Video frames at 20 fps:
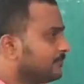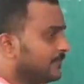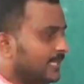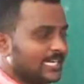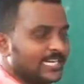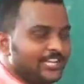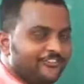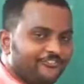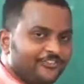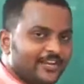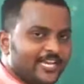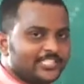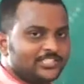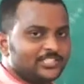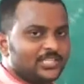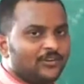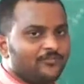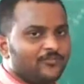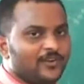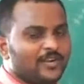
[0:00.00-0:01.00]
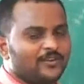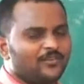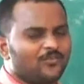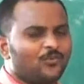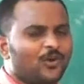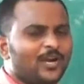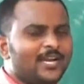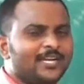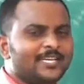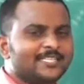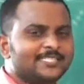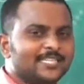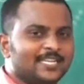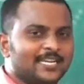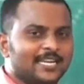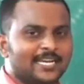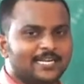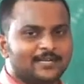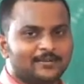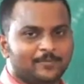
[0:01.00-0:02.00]
refraction of light. Why does
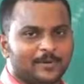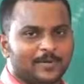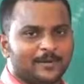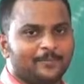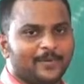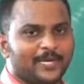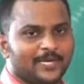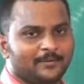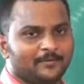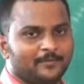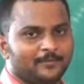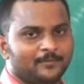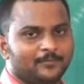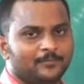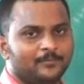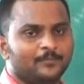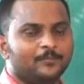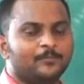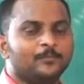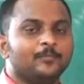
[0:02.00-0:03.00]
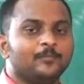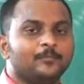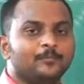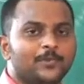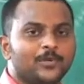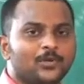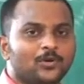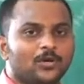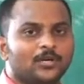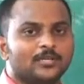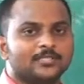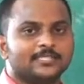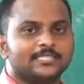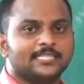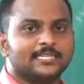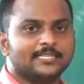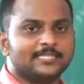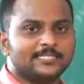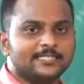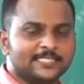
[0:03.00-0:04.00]
the light bend? Because
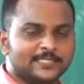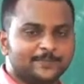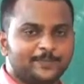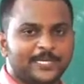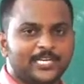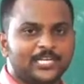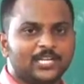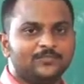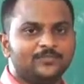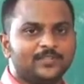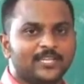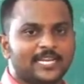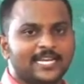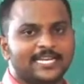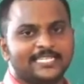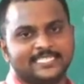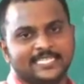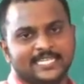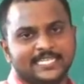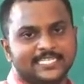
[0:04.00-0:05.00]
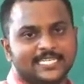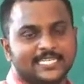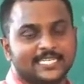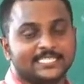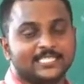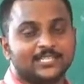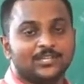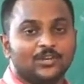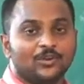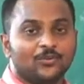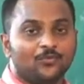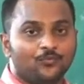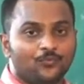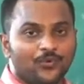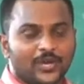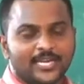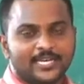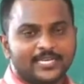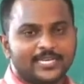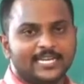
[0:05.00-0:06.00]
the speed of the light changes
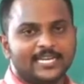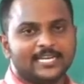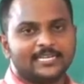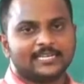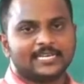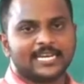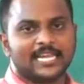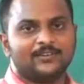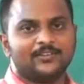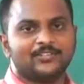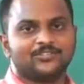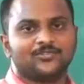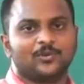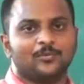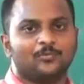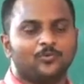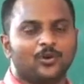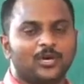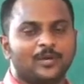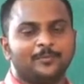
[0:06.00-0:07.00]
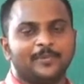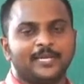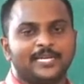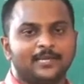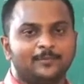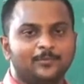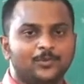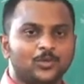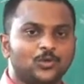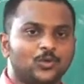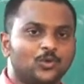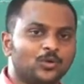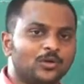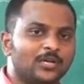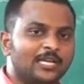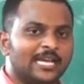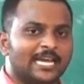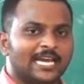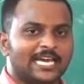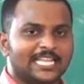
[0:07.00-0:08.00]
when it travels from one medium to
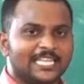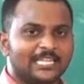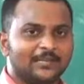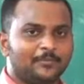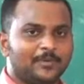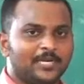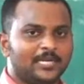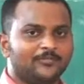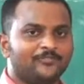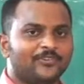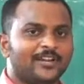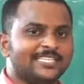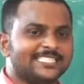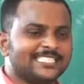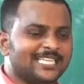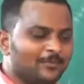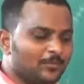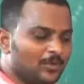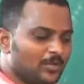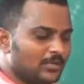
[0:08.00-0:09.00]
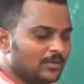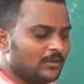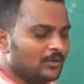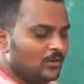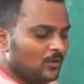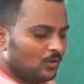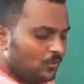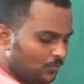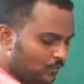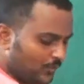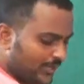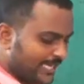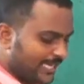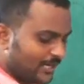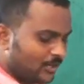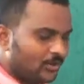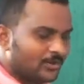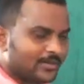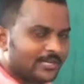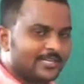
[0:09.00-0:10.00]
another medium. For example, we
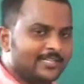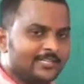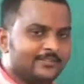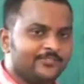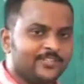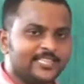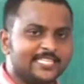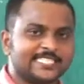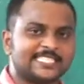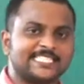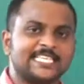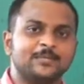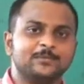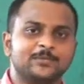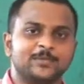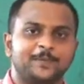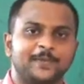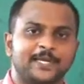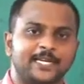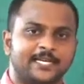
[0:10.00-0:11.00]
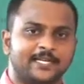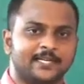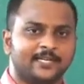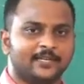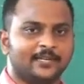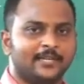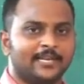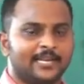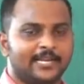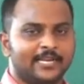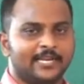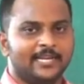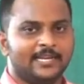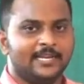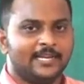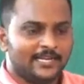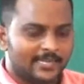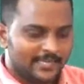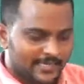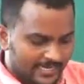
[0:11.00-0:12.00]
cannot run with the same speed
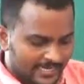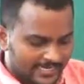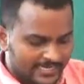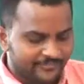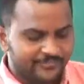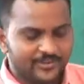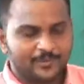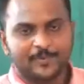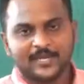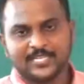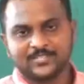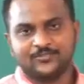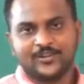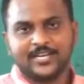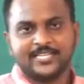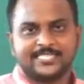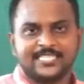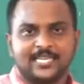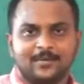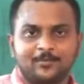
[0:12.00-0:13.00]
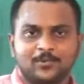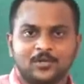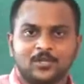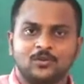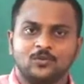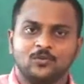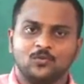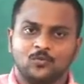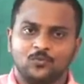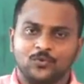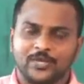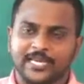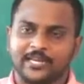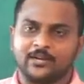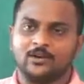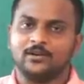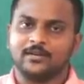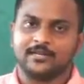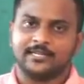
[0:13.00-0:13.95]
at every place. For example, we can